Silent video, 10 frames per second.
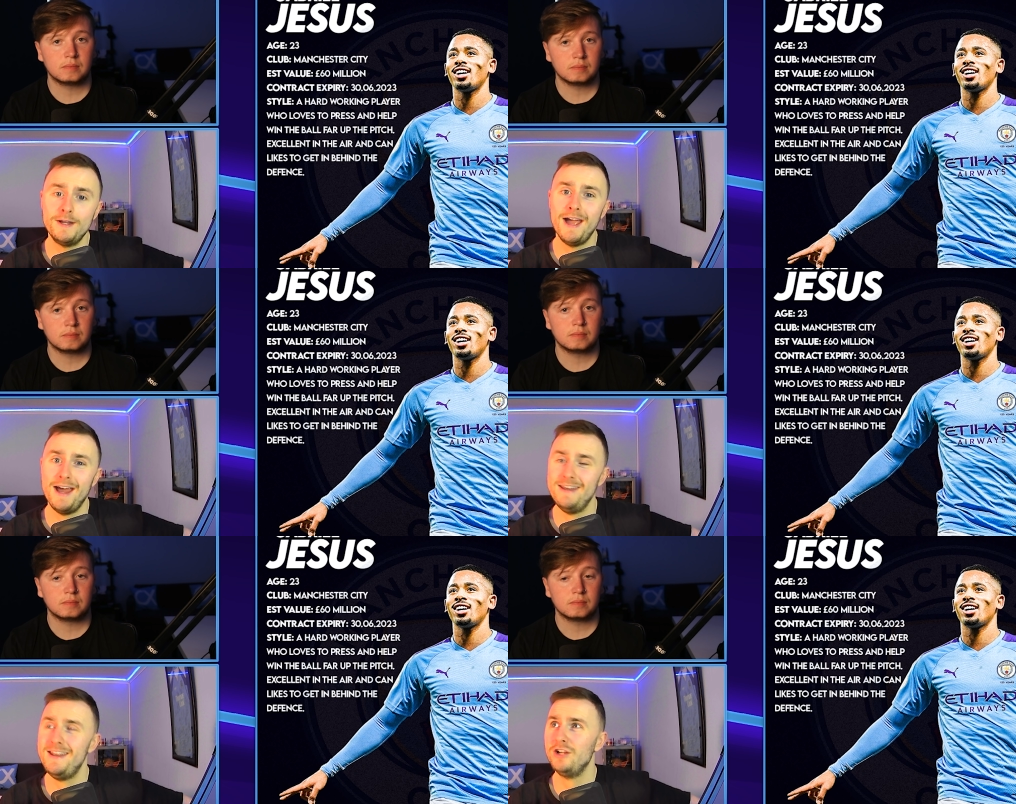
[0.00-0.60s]

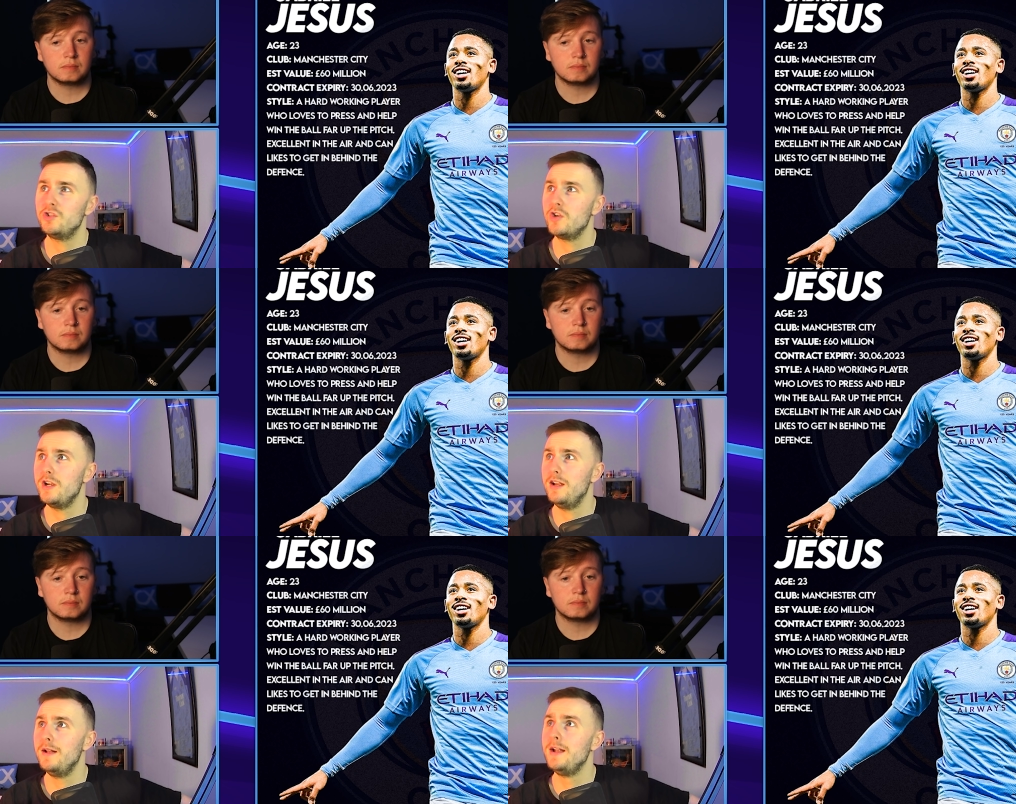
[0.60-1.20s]
Speaker 1: And next
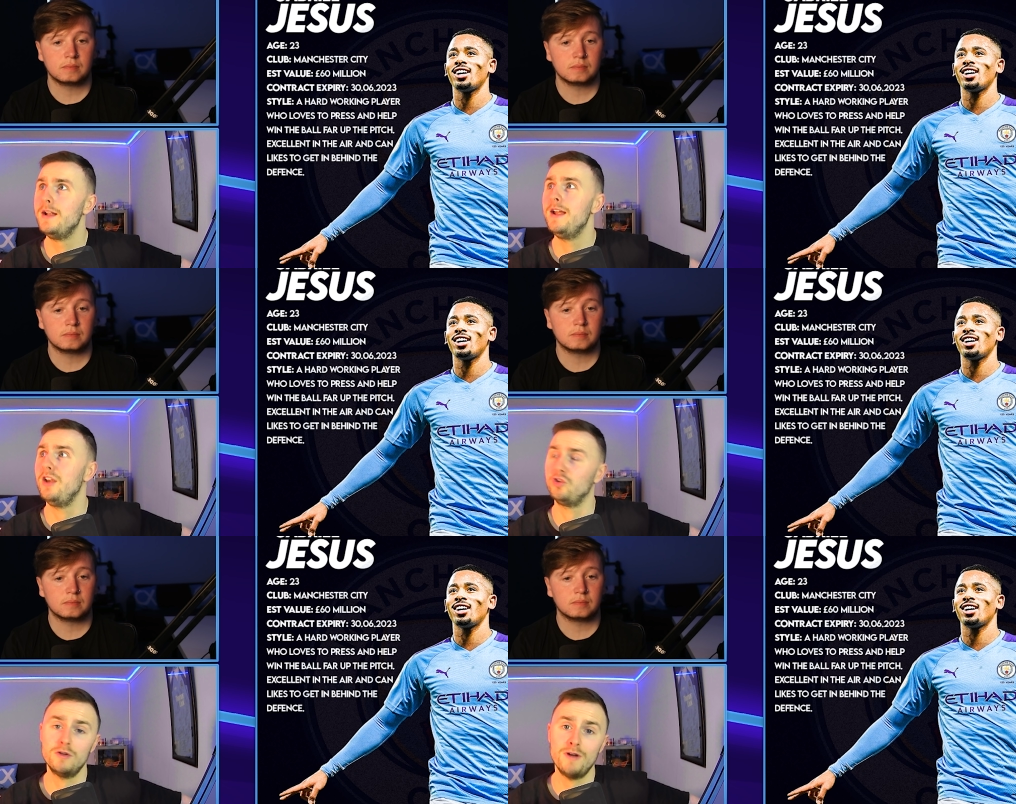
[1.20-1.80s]
year, he's
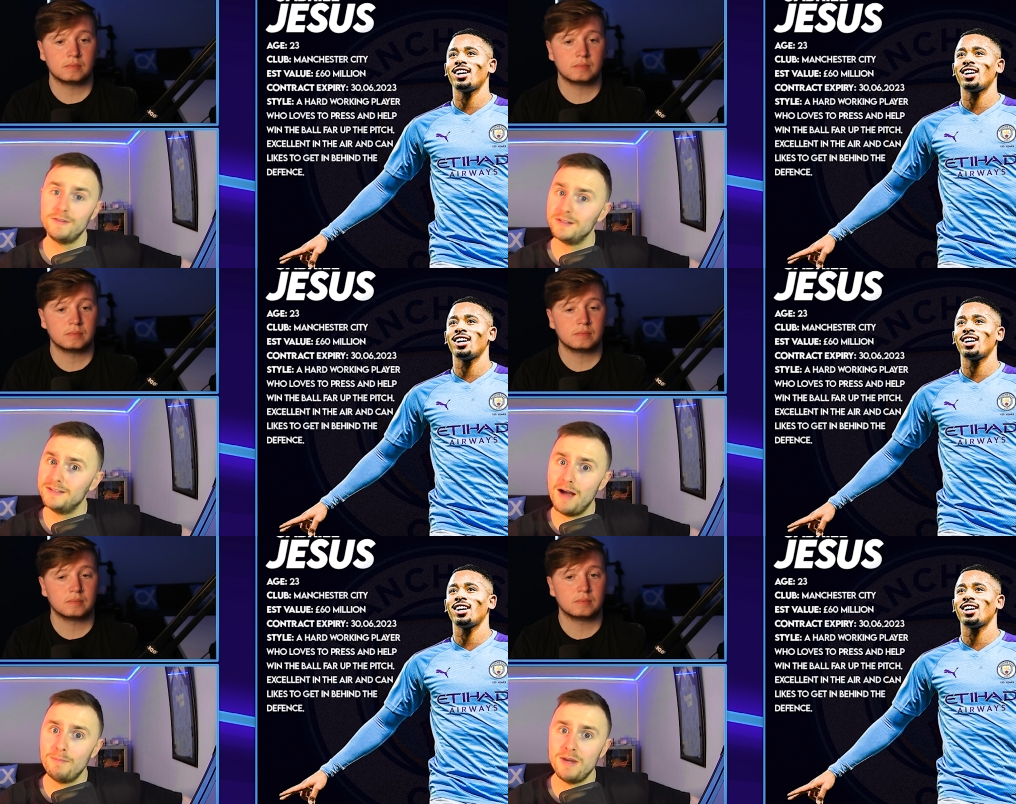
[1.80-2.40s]
going to have to
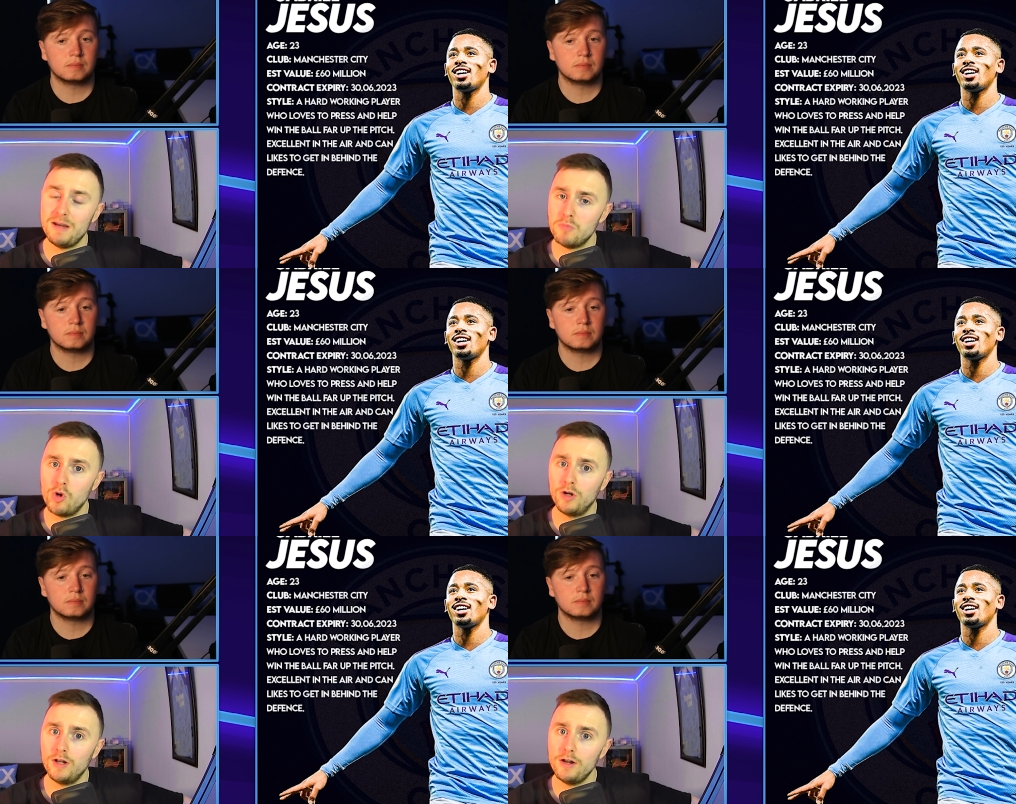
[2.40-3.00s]
start being more
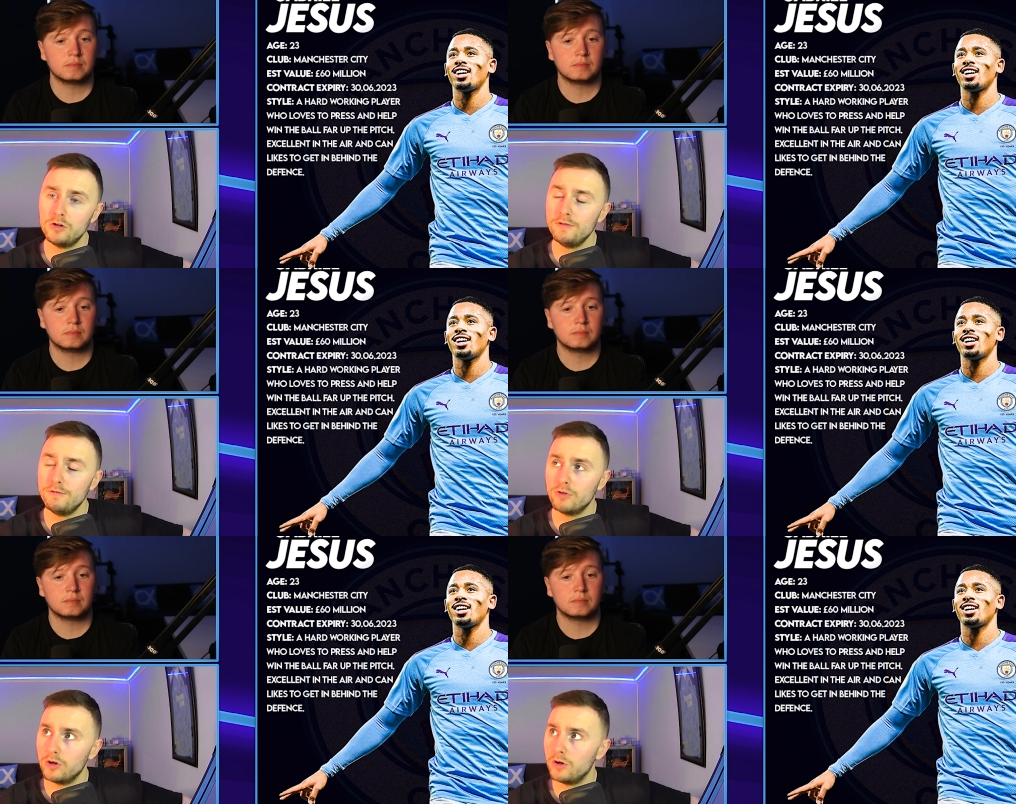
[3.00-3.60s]
clinical in
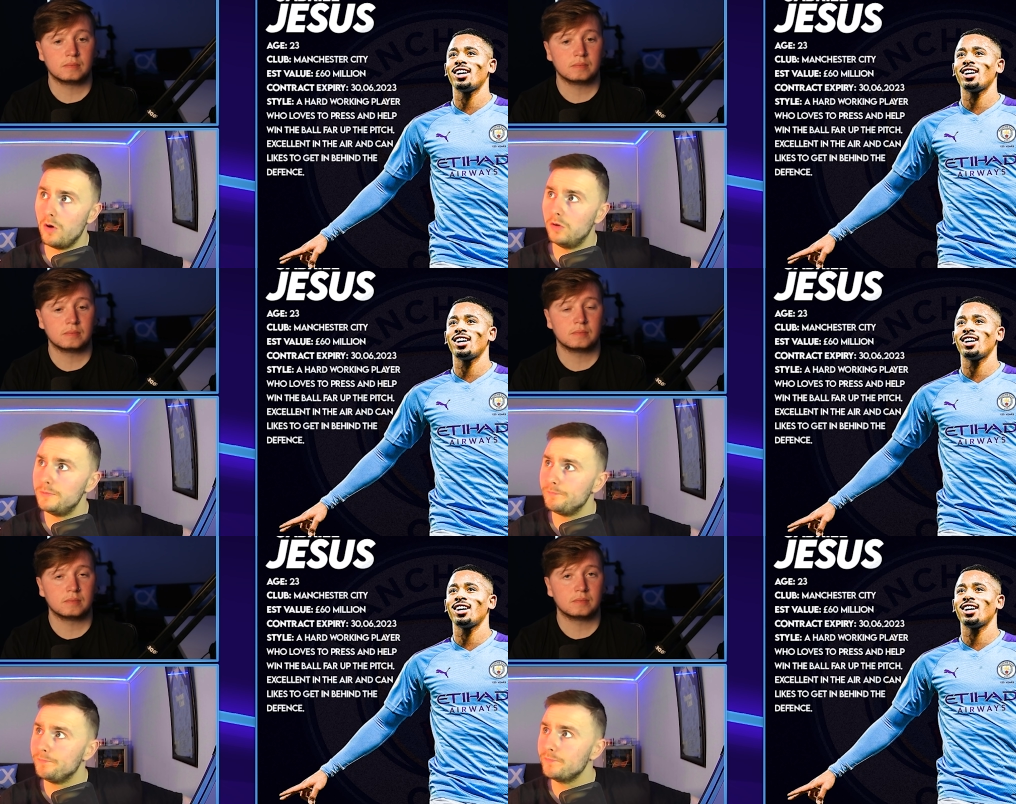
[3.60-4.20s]
front of goal.